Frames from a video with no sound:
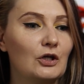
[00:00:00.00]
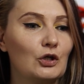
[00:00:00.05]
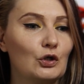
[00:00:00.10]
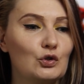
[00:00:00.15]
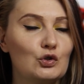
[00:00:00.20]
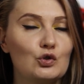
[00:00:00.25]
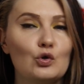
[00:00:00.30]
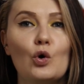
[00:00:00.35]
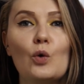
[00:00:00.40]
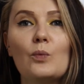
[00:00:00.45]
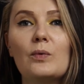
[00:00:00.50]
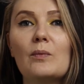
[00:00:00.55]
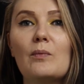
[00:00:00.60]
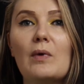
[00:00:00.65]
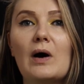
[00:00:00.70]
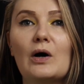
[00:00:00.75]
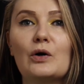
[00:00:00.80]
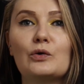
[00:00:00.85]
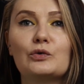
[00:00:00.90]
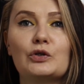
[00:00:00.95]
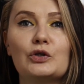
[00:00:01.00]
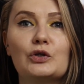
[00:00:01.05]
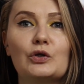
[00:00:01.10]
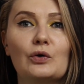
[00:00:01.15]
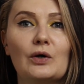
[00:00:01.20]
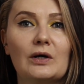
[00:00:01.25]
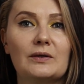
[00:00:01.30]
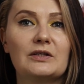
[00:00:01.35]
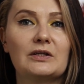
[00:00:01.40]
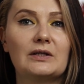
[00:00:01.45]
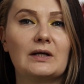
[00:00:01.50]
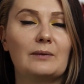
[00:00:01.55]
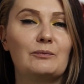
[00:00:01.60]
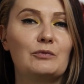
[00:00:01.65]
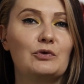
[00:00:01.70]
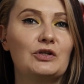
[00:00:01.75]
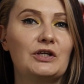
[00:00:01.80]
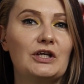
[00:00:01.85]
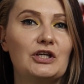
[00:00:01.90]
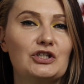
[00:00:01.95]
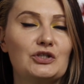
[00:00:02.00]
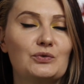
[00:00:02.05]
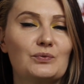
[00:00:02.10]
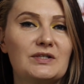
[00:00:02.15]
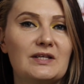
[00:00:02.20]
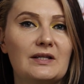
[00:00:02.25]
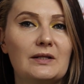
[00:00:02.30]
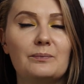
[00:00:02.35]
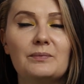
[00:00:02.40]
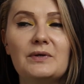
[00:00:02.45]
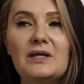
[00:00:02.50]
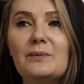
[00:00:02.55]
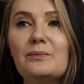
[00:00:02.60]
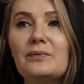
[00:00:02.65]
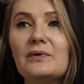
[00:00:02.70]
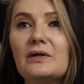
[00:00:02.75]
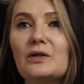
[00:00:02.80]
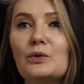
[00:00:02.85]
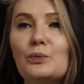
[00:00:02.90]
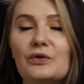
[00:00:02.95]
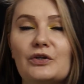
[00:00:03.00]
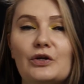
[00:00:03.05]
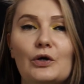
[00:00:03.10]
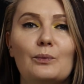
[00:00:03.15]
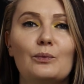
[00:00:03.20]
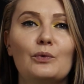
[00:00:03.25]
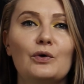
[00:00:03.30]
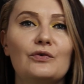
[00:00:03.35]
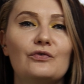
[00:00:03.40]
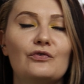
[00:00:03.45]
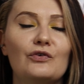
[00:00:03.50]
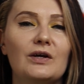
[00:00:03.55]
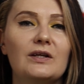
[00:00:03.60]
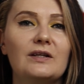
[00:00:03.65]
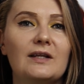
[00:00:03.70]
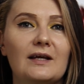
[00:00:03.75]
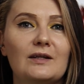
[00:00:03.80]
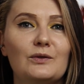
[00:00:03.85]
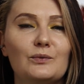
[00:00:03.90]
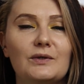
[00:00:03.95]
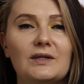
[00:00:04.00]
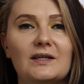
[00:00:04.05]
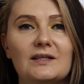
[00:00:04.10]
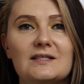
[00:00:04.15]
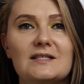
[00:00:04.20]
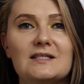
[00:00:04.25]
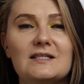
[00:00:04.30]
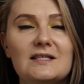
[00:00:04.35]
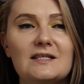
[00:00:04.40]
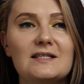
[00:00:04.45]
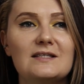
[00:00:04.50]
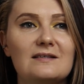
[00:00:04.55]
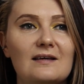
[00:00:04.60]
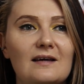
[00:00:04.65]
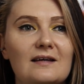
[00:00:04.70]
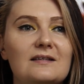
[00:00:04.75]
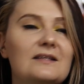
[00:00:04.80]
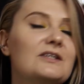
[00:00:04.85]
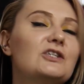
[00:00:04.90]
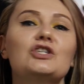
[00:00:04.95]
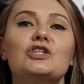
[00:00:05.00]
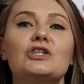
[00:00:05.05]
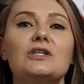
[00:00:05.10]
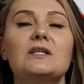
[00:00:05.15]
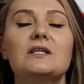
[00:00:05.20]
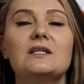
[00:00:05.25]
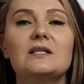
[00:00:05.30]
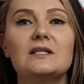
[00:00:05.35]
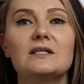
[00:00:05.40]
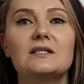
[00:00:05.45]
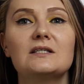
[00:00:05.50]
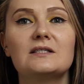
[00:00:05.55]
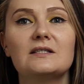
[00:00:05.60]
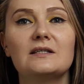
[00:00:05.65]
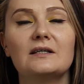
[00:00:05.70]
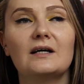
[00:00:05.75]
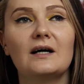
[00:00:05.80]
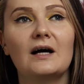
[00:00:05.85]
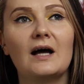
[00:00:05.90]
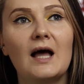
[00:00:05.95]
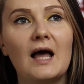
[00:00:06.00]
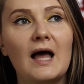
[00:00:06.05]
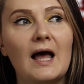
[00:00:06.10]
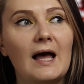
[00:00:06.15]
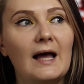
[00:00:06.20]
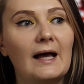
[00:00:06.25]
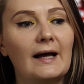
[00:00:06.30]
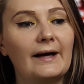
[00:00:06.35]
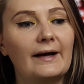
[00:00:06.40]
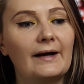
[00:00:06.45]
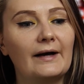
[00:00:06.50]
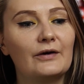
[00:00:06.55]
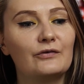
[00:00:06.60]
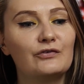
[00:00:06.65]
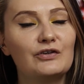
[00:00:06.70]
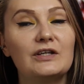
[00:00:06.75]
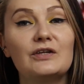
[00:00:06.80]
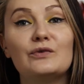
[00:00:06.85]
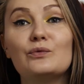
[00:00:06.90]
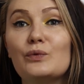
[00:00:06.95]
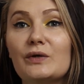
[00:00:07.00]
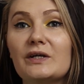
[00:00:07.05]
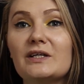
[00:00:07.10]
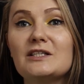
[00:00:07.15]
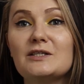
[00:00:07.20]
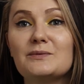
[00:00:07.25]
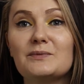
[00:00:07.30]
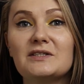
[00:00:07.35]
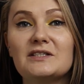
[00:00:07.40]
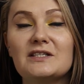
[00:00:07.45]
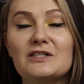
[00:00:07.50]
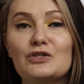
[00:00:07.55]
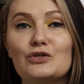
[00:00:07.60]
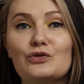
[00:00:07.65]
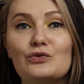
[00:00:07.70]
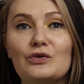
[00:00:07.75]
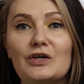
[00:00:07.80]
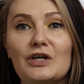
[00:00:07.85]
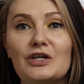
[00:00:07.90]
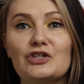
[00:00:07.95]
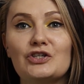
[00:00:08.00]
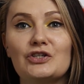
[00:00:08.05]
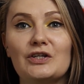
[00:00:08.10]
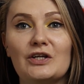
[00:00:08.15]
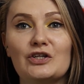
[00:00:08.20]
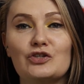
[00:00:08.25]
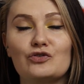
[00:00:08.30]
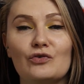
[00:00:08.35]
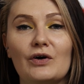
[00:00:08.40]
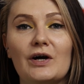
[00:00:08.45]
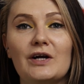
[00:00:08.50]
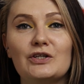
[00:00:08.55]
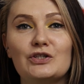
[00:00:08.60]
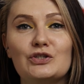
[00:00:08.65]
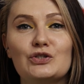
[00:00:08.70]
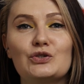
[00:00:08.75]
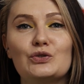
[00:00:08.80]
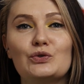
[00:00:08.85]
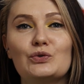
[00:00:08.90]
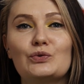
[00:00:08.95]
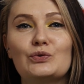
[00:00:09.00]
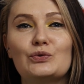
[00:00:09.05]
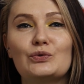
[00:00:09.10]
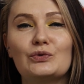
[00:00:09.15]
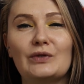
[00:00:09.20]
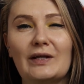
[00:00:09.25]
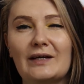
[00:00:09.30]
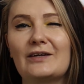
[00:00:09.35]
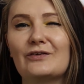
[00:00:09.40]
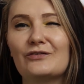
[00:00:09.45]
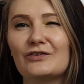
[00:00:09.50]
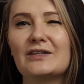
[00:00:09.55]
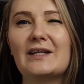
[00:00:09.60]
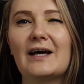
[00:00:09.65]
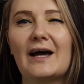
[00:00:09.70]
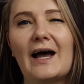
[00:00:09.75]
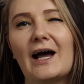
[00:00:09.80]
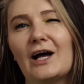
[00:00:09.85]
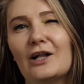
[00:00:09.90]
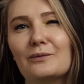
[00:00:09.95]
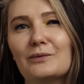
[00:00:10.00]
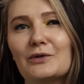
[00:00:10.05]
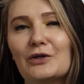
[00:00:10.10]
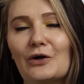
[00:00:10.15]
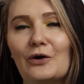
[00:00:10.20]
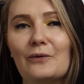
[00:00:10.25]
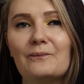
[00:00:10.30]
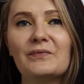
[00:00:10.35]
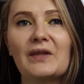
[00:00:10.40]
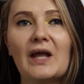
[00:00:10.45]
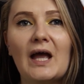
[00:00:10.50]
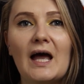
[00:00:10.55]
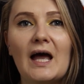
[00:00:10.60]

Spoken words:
her job, about her communication with other people, with her boyfriend. And we can see that she is really victim in the situation and try to, like, reader, help her.